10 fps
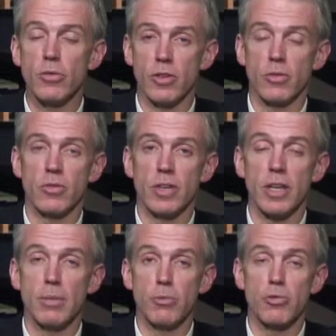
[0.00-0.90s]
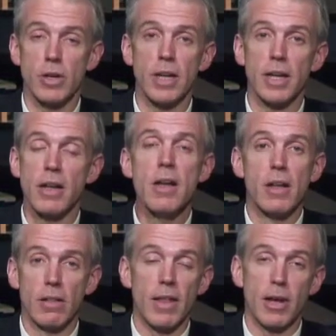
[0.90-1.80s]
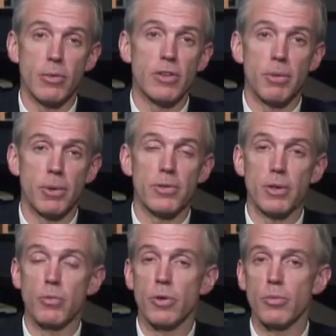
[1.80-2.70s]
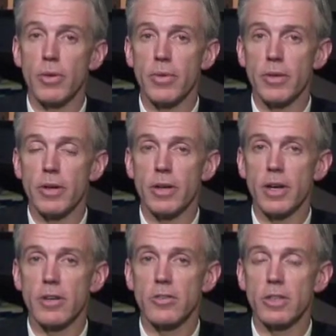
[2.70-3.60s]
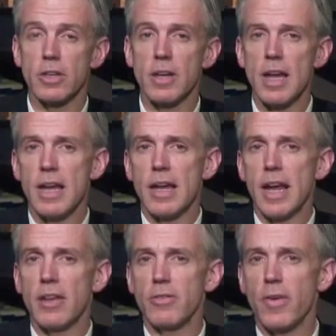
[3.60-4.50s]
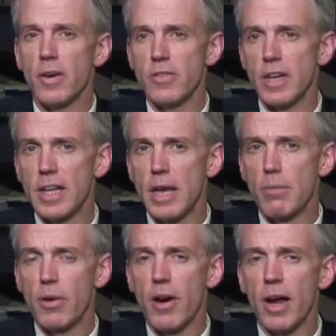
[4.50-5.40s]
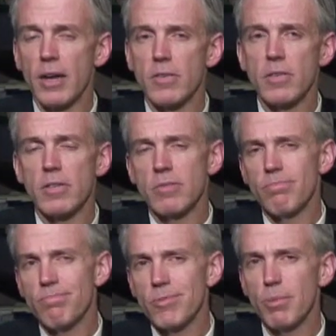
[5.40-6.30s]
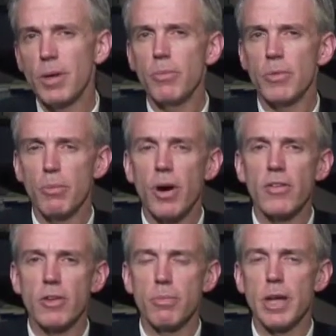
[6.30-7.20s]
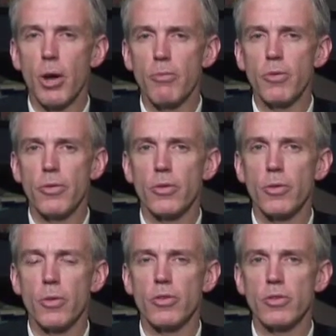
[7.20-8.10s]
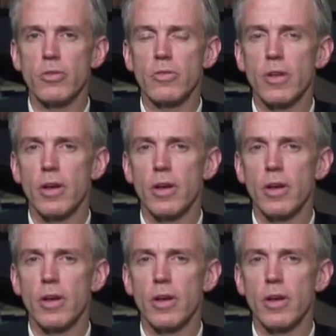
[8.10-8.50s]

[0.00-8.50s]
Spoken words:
to keep treating like we typically would with a concussion. As far as getting MRIs, sometimes MRIs can be helpful in the course of